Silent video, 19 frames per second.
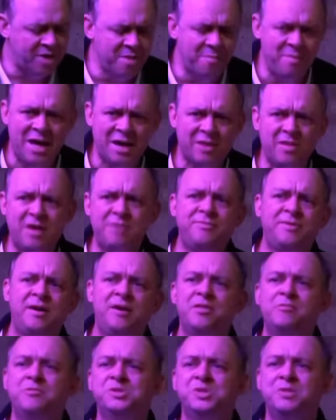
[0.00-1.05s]
And the model I
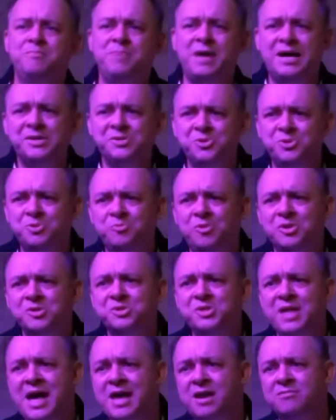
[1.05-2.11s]
found that was the best
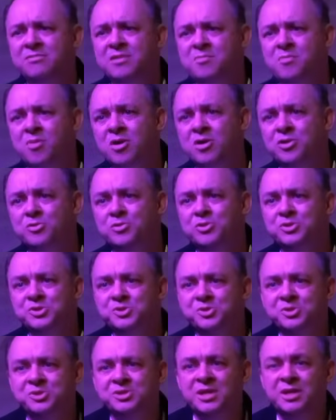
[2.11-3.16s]
was that of Lynn
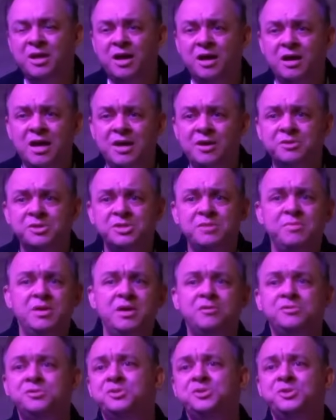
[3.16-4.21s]
Margulis's uh,
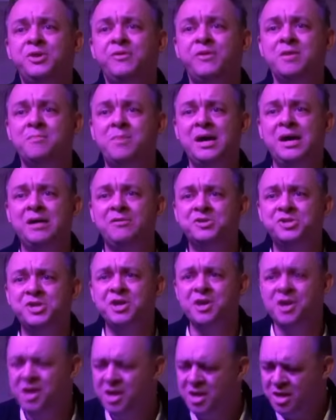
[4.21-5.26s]
endosymbiosis theory in biology.